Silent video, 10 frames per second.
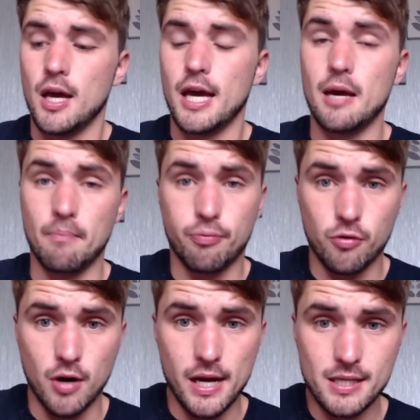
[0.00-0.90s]

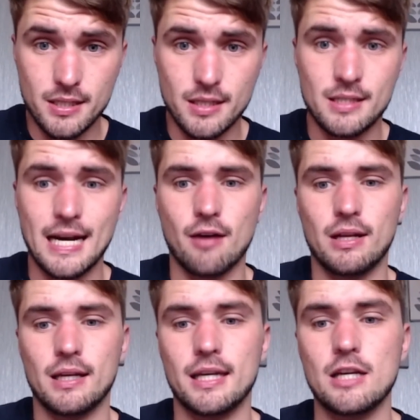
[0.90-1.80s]
impressed down
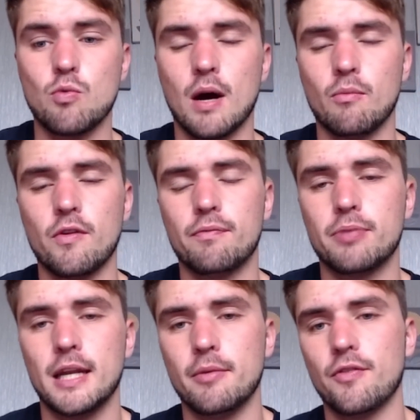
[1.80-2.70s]
in League One with
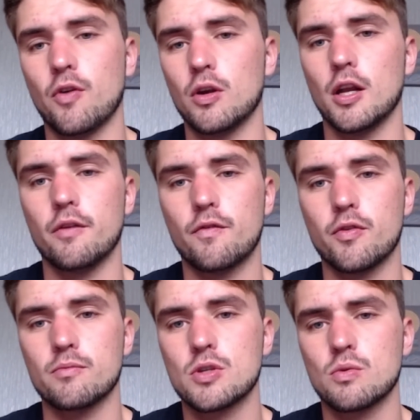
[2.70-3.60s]
Plymouth on loan
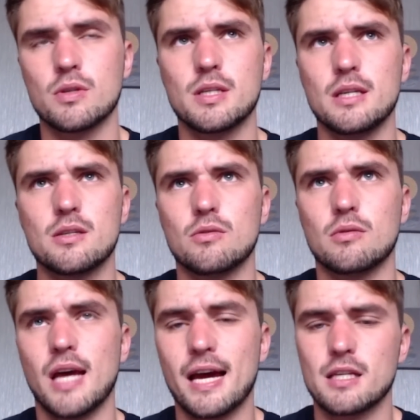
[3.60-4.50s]
from Swansea,
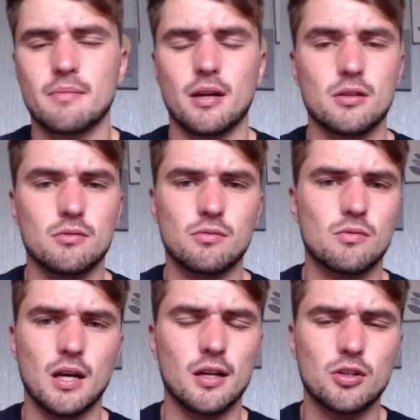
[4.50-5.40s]
scored X amount,
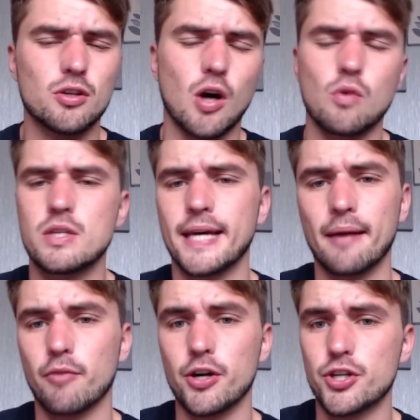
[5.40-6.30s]
a good goal to
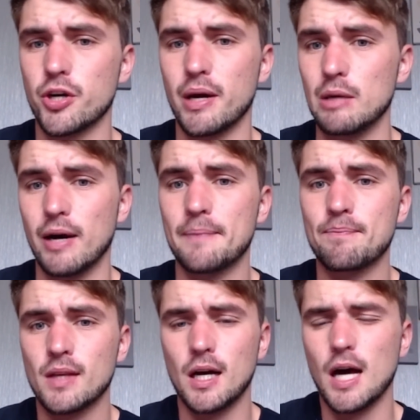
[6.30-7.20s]
game ratio anyway,
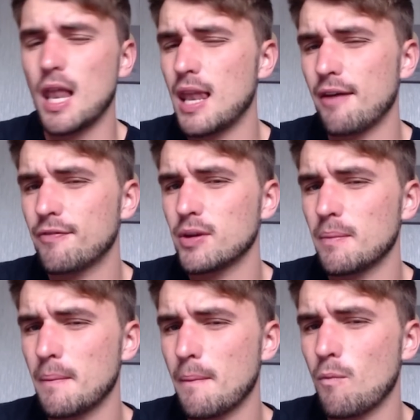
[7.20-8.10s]
a
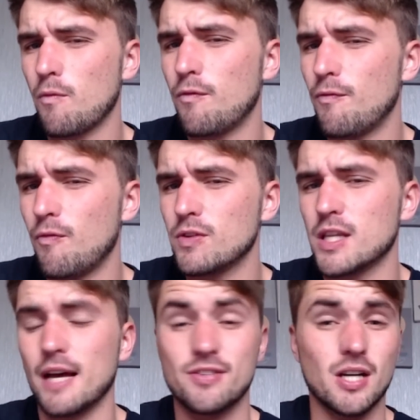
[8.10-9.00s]

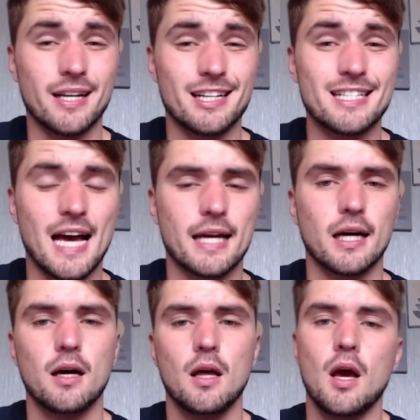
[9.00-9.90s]
left-sided
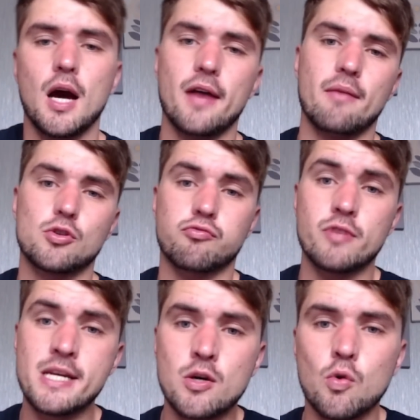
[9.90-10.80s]
attacker, and then was
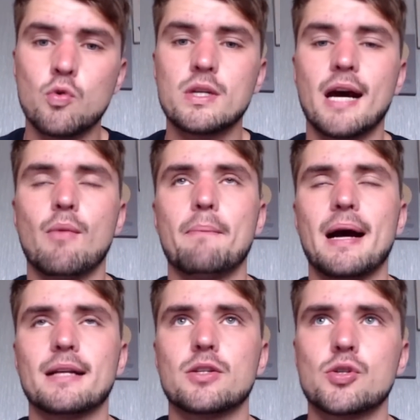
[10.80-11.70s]
recalled and went
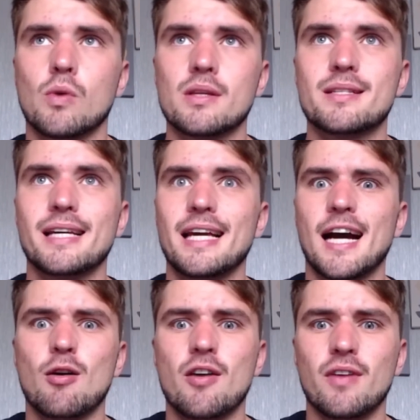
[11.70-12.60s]
back to Swansea.
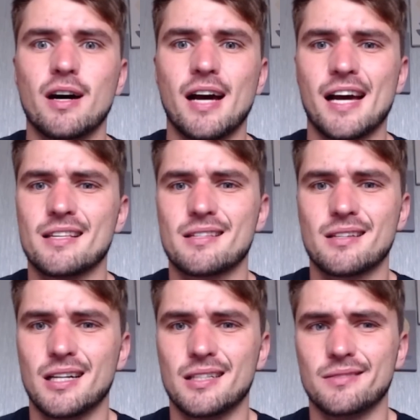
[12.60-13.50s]
However, has
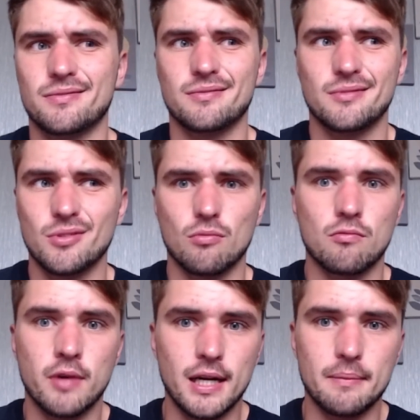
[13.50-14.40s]
kind of
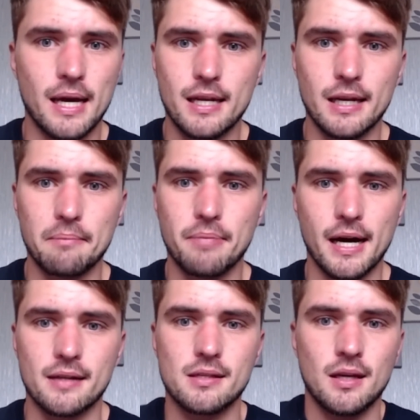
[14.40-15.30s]
not really made an impact